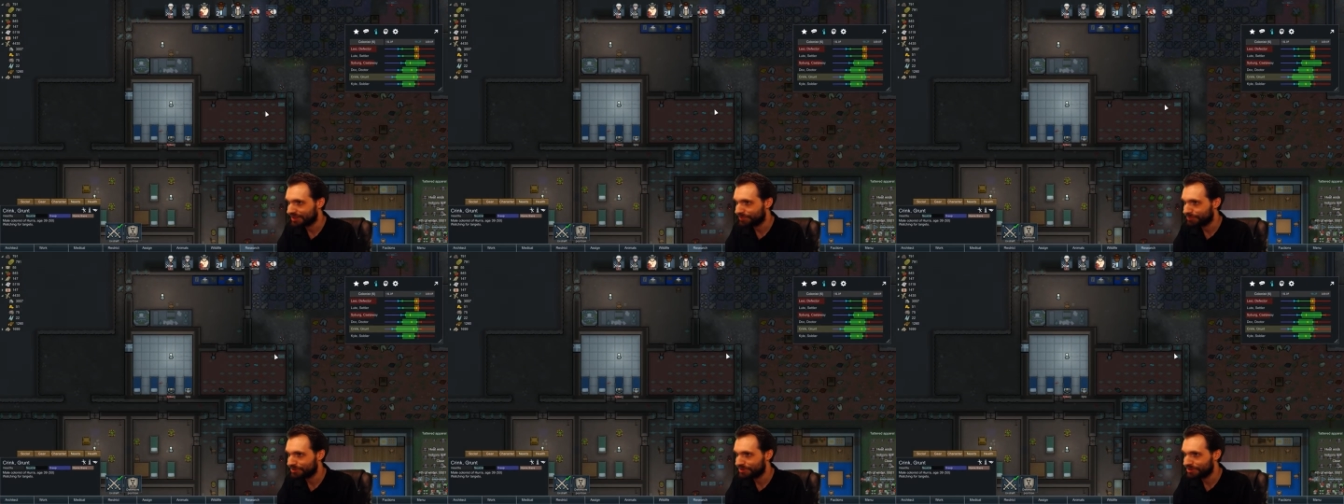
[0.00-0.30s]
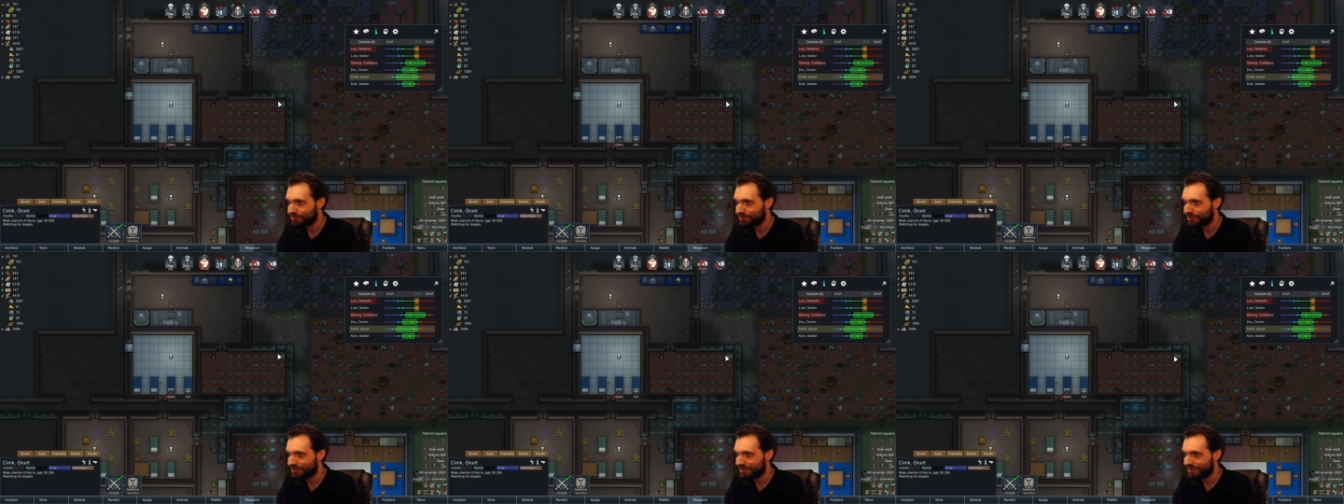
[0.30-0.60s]
I'm going to
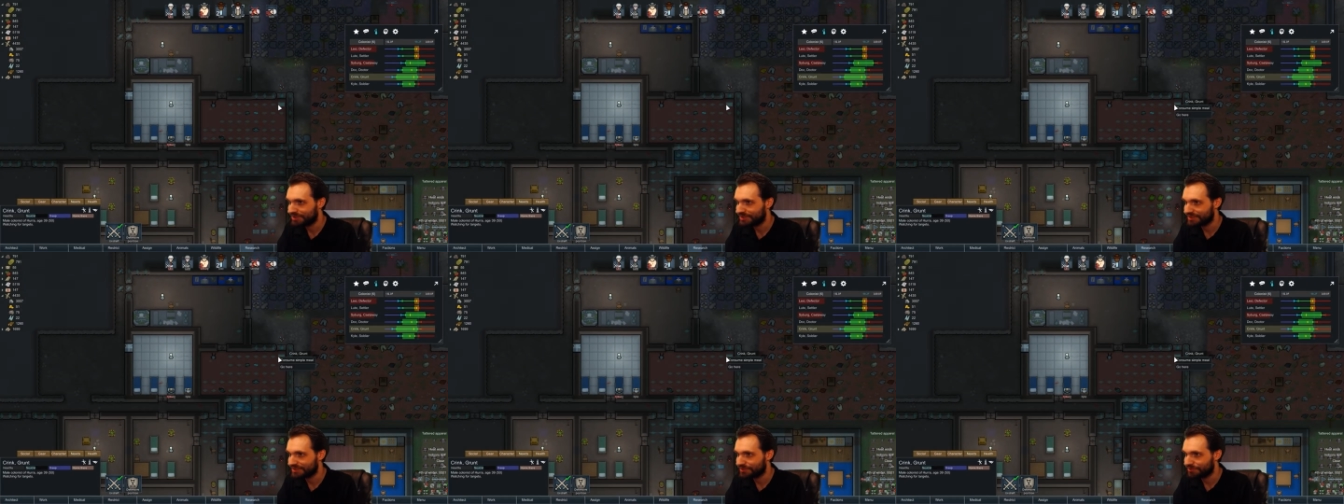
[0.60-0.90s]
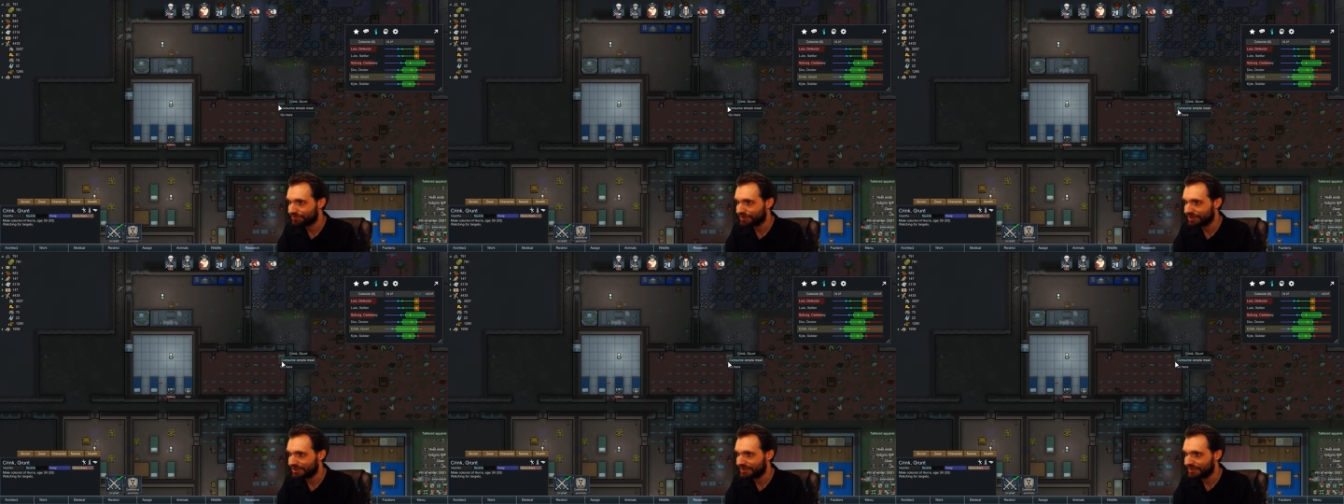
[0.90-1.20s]
do it because it's
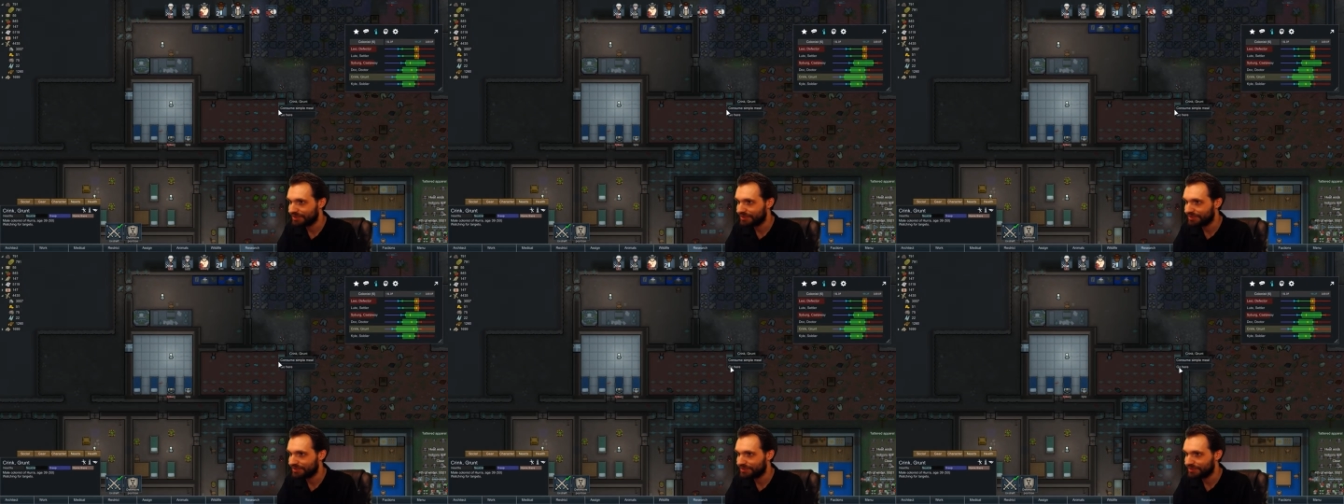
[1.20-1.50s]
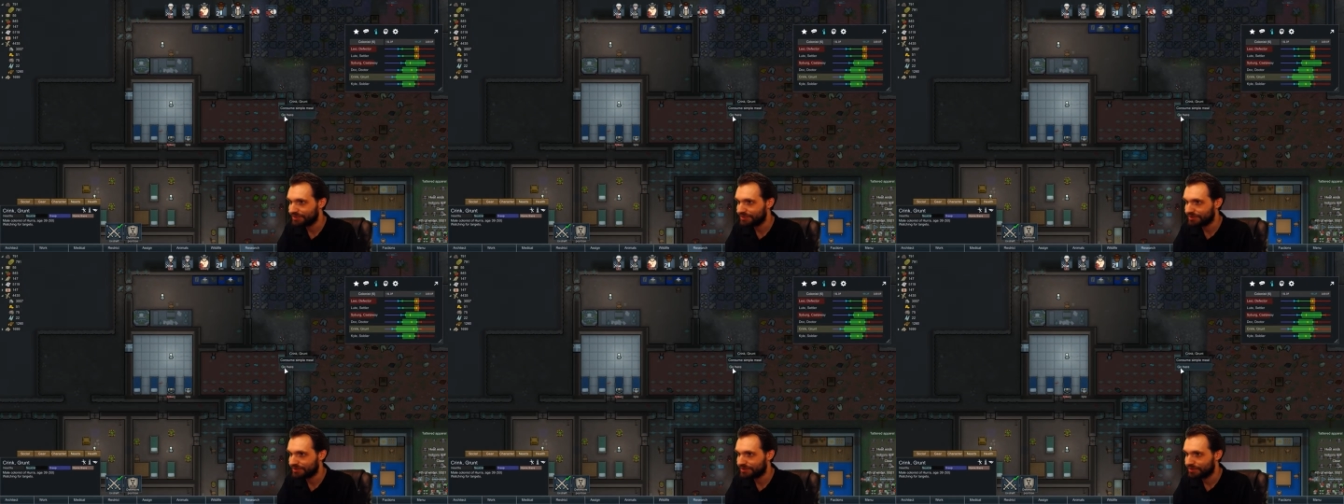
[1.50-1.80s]
funny.
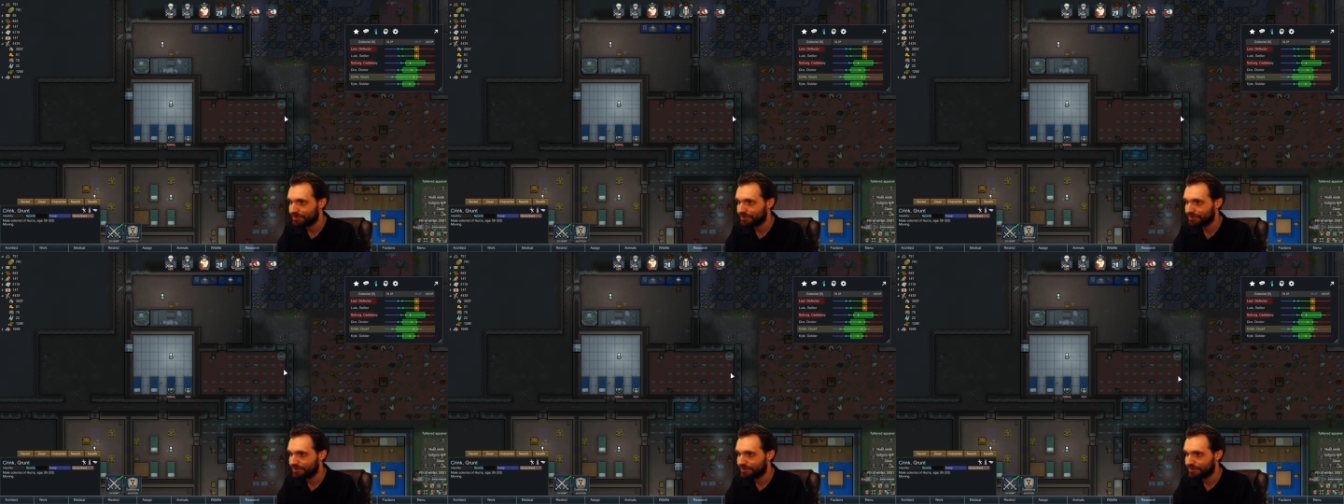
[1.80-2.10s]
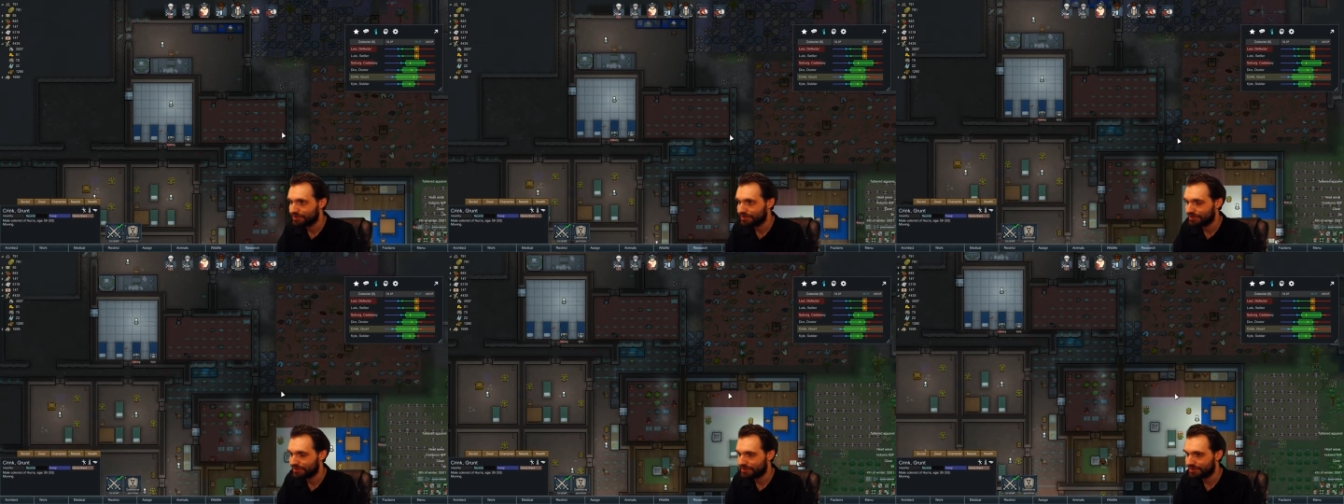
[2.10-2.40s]

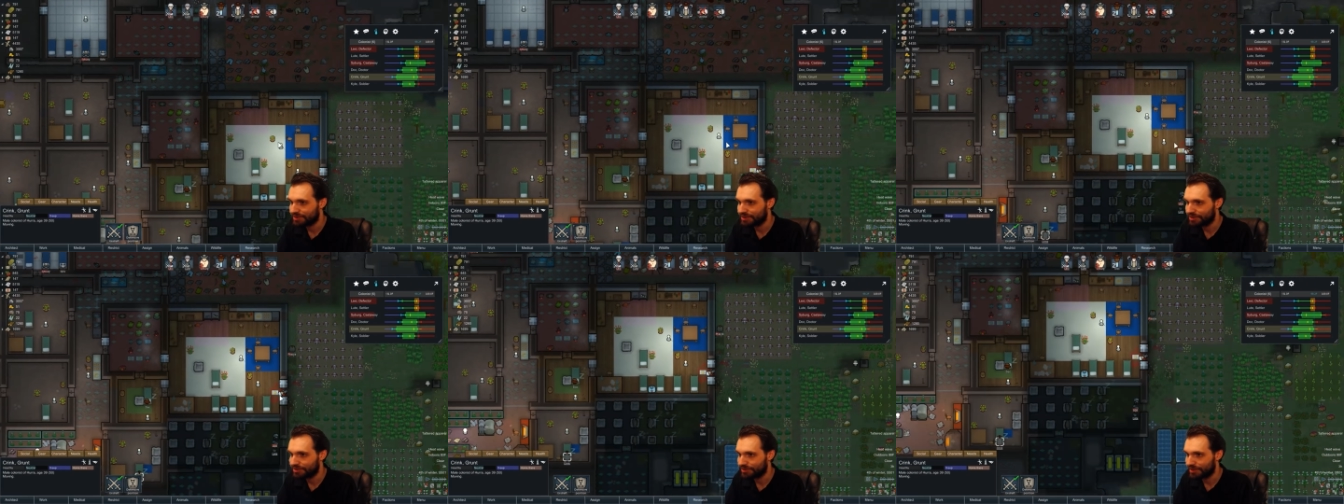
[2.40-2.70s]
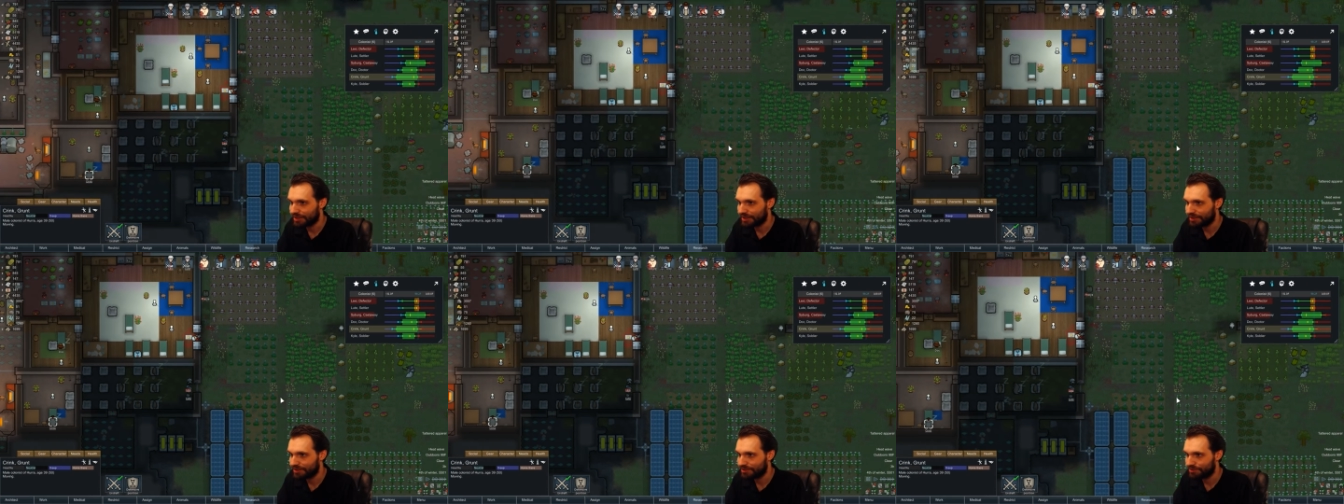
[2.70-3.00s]
Let's go
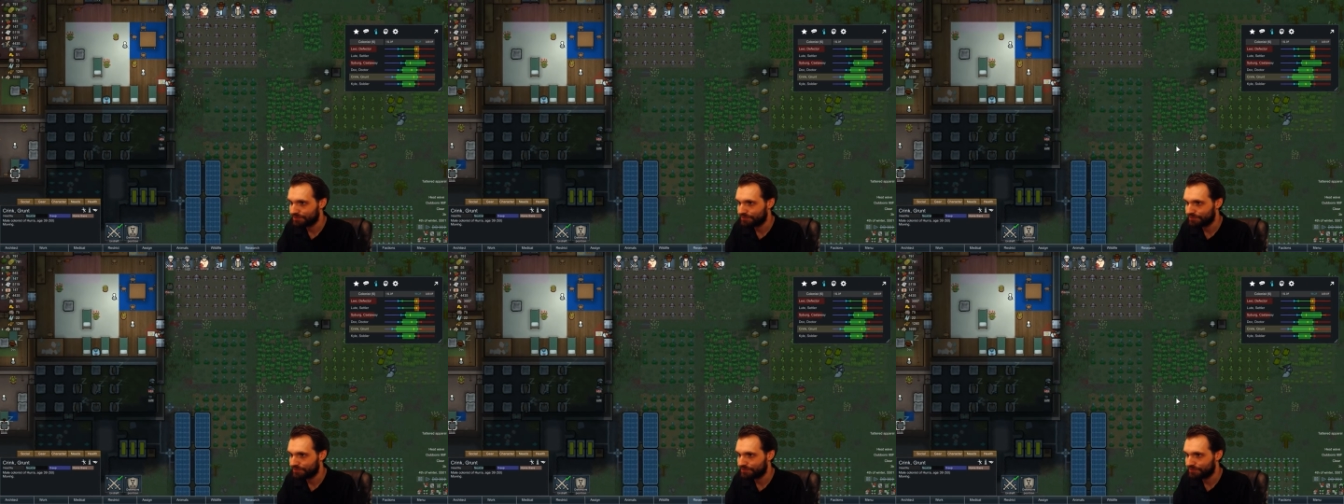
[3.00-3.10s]
there.